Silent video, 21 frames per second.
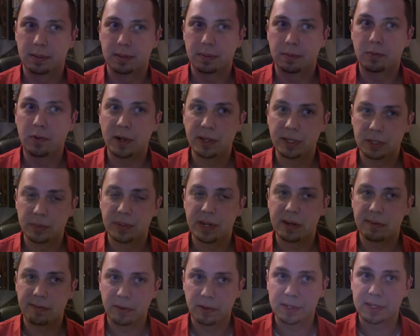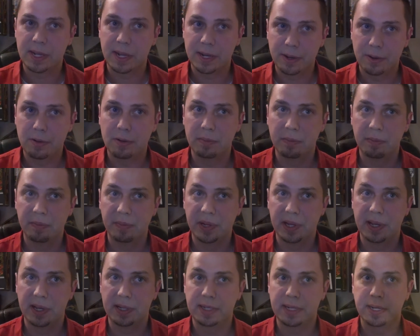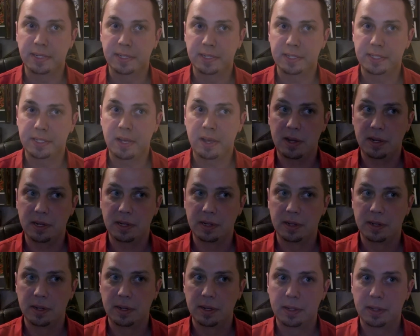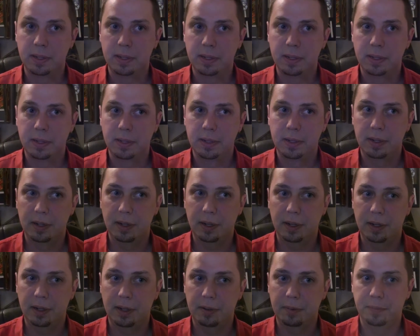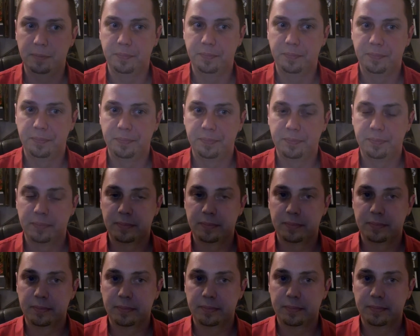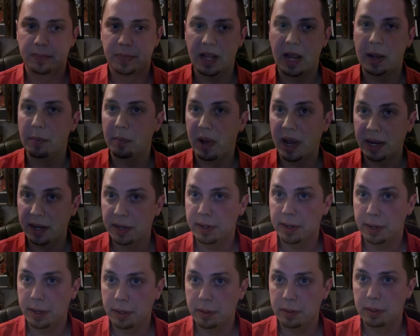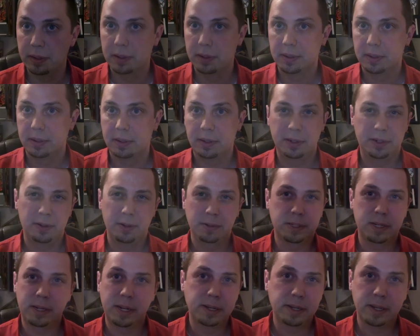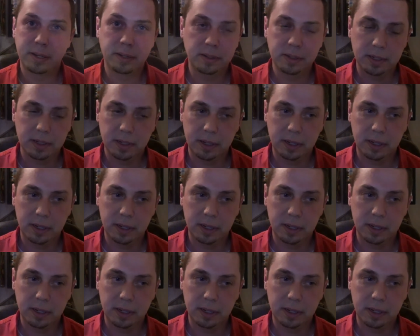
Once when I first got home because I just thought I might need it, and turns out I didn't.